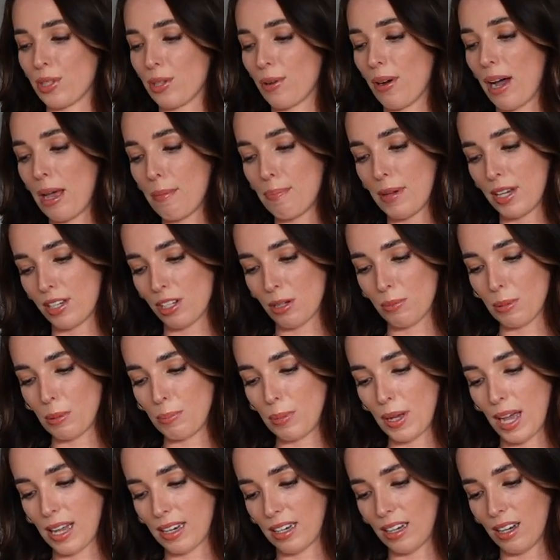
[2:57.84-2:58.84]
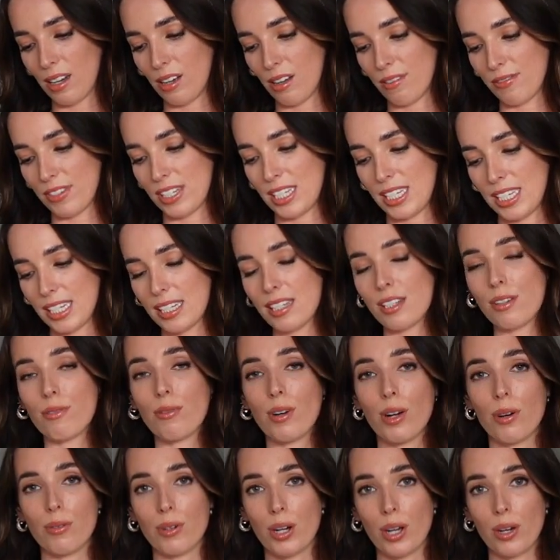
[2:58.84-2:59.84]
So I picked up a bottle of
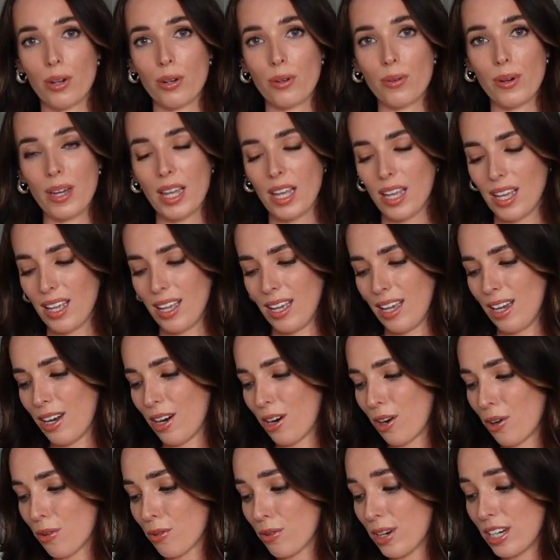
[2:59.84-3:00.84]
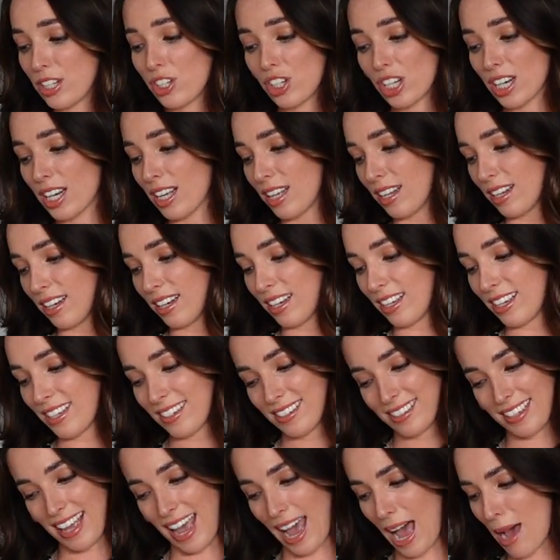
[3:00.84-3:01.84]
Disaronno Original
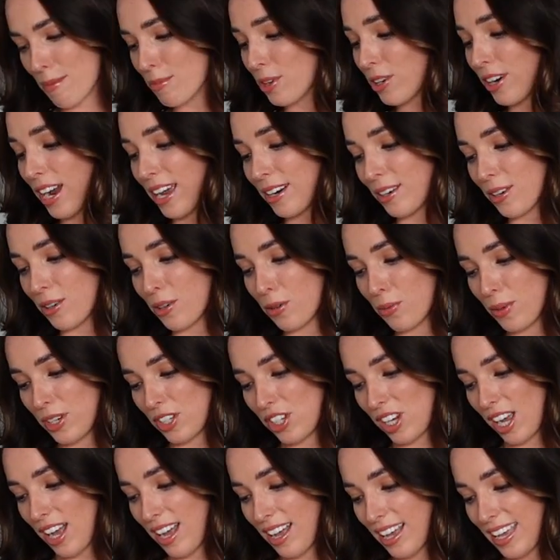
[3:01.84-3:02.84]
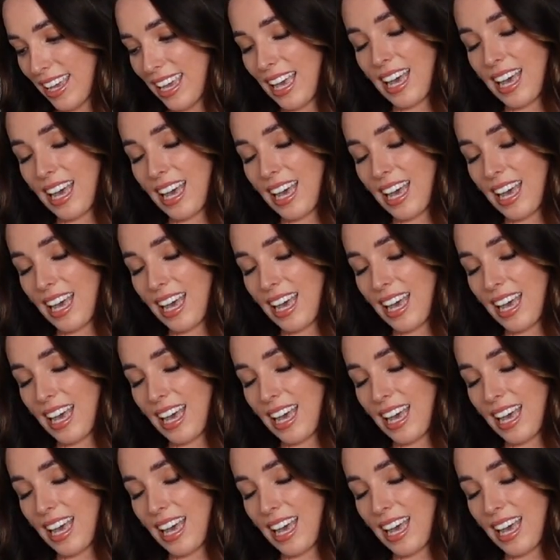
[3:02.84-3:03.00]
Amaretto, which I